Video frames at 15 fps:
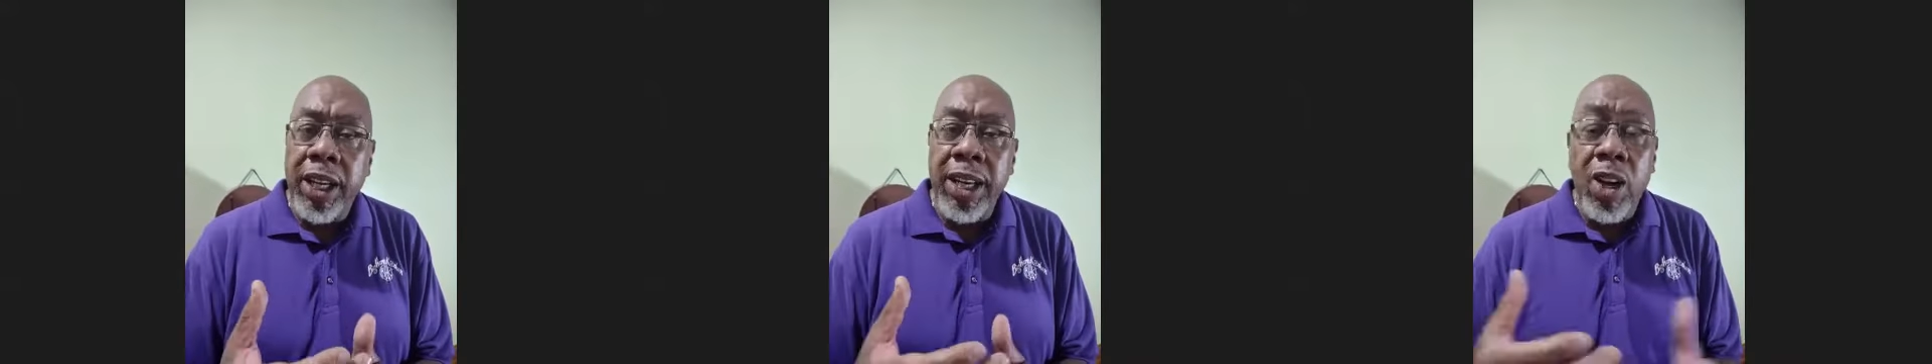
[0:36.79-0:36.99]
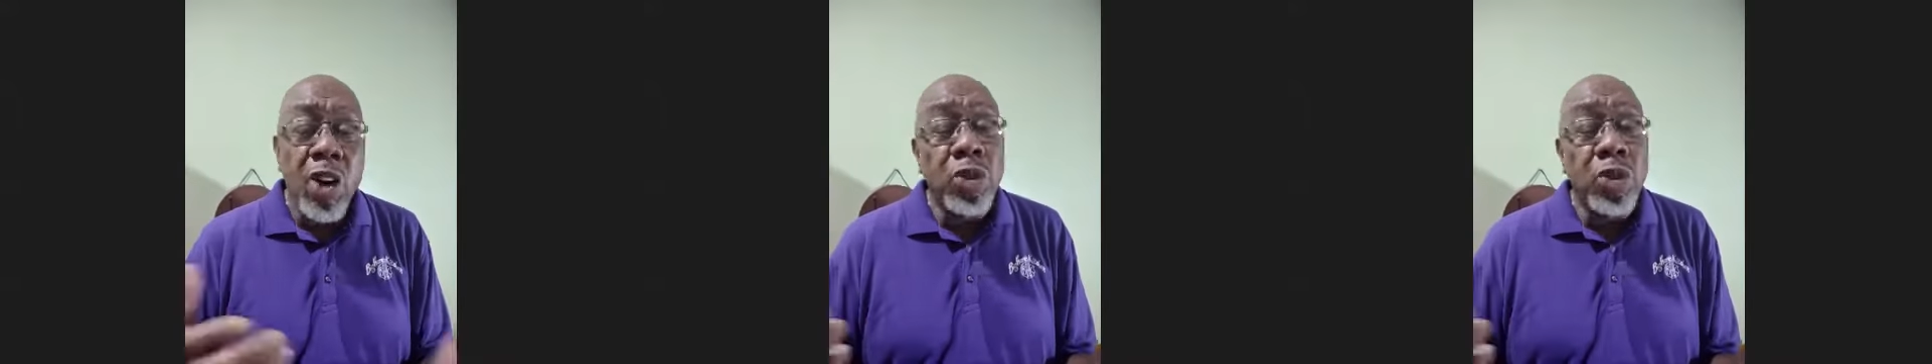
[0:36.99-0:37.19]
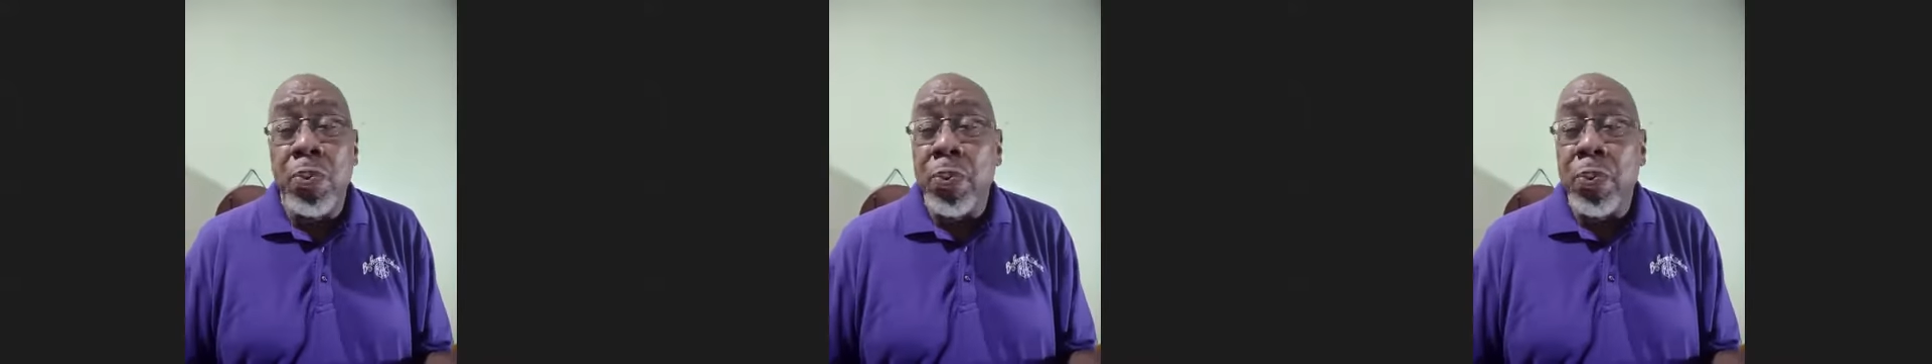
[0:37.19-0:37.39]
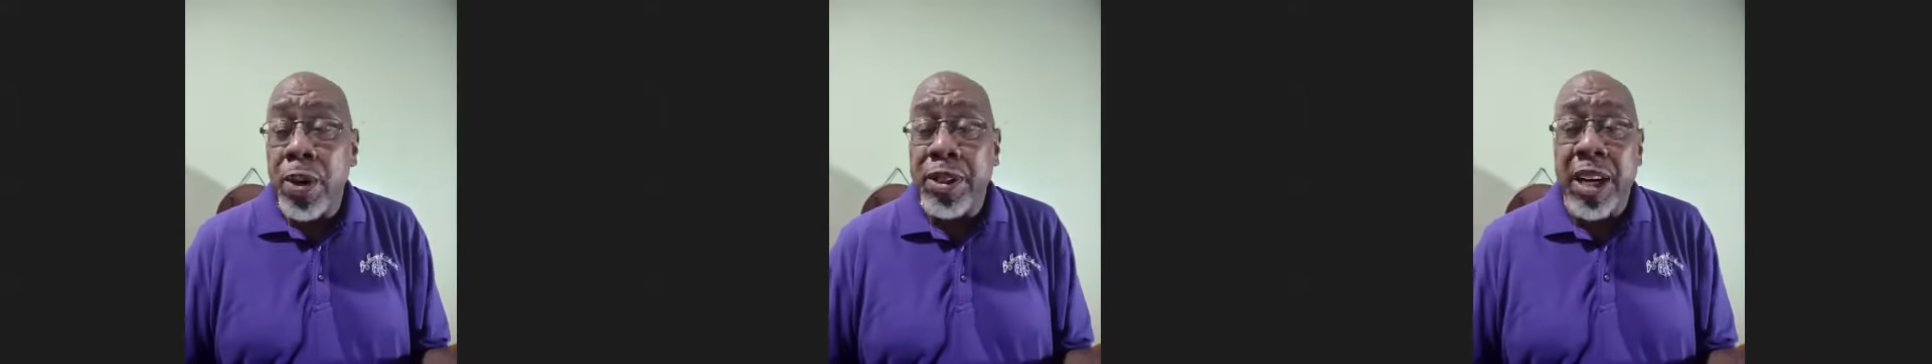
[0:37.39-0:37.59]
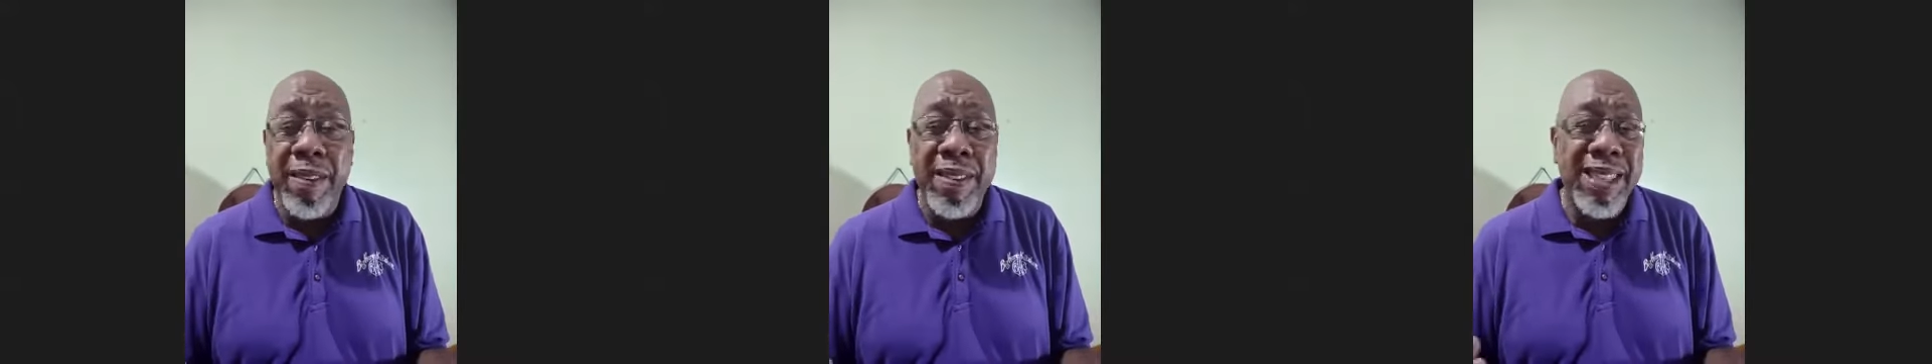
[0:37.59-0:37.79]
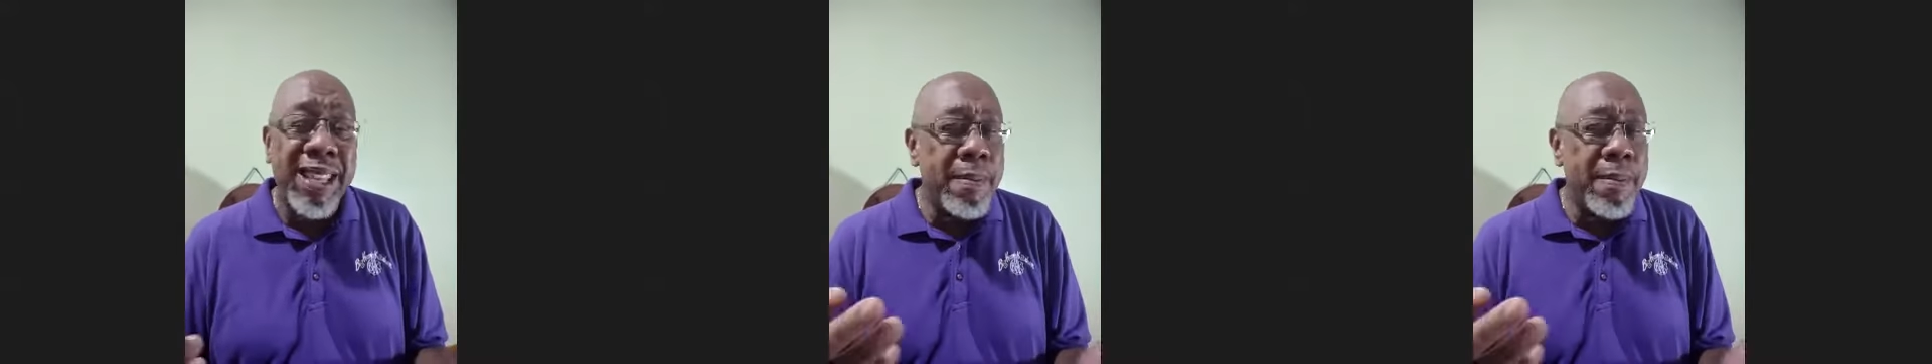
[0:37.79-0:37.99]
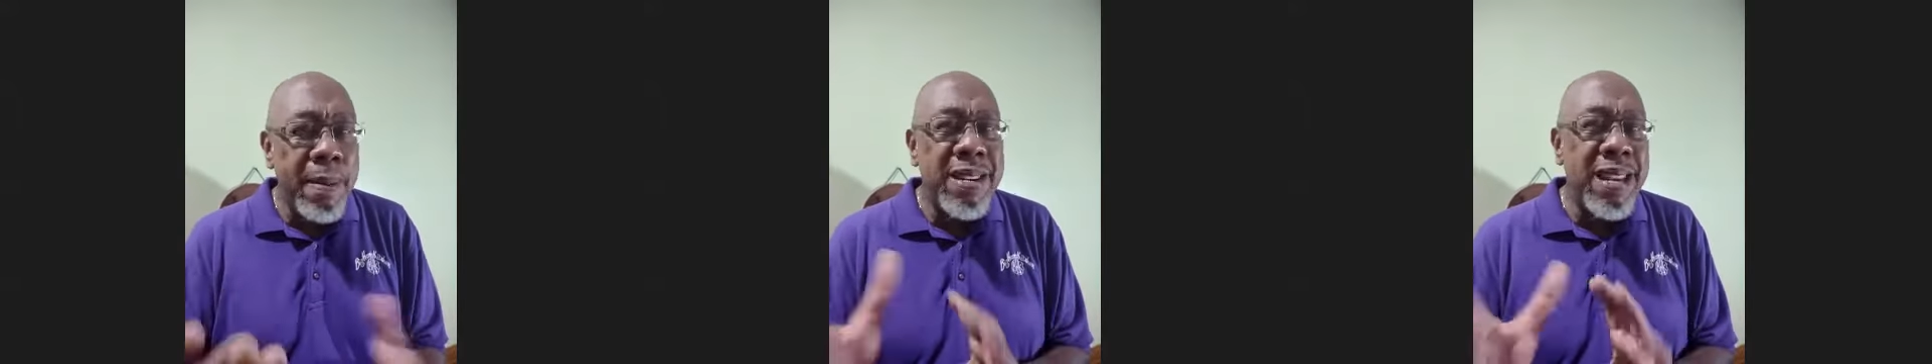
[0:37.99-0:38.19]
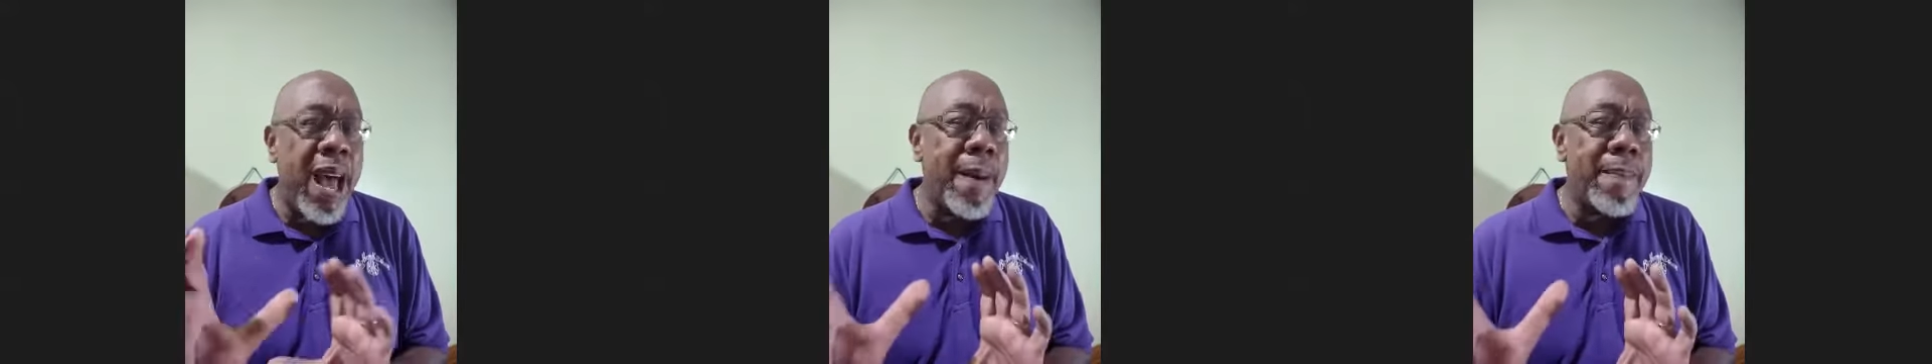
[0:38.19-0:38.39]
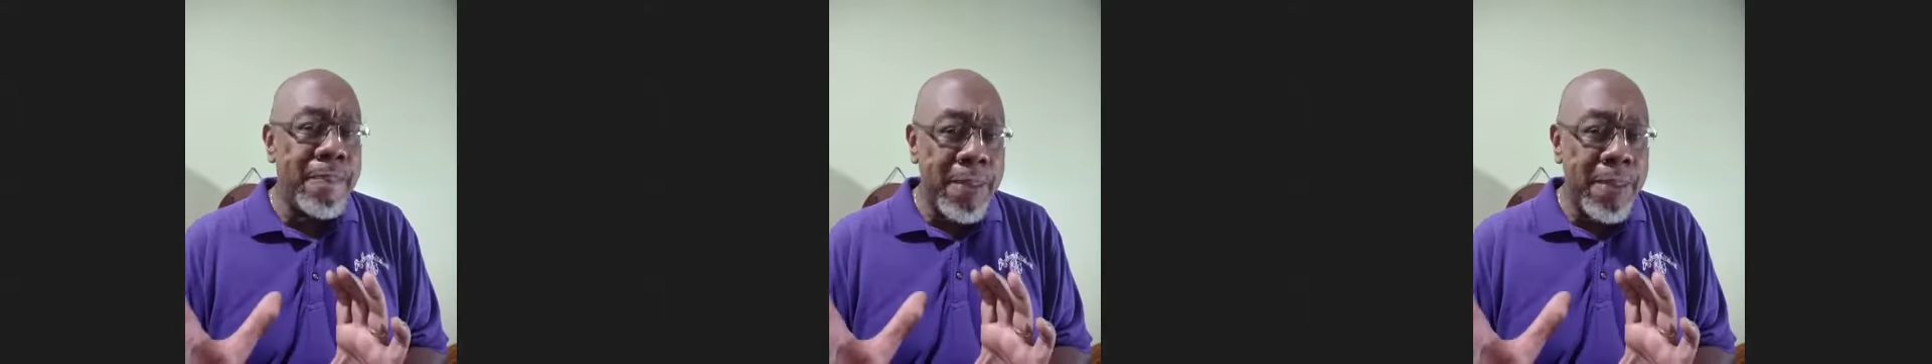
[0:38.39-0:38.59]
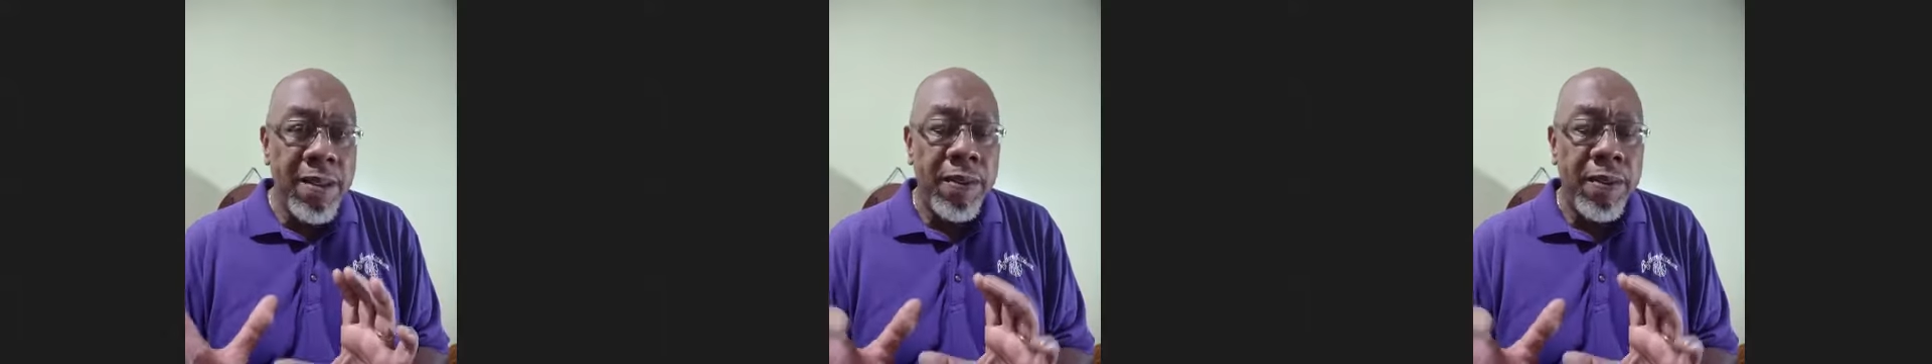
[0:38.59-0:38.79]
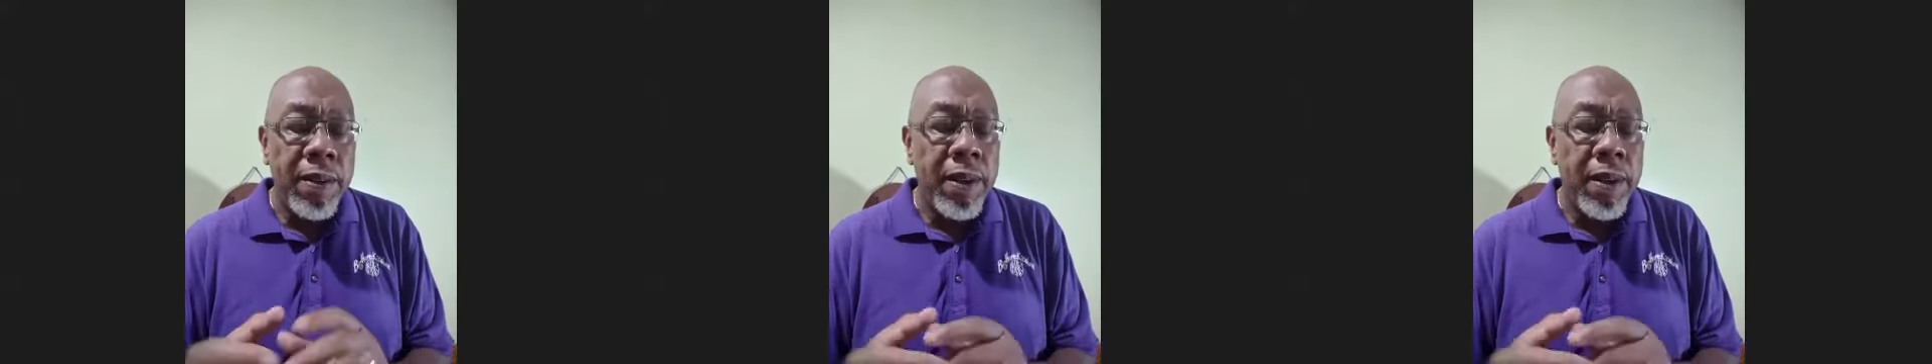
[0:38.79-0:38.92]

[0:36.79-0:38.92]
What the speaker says: it goes on pretty much everything, maybe not beef,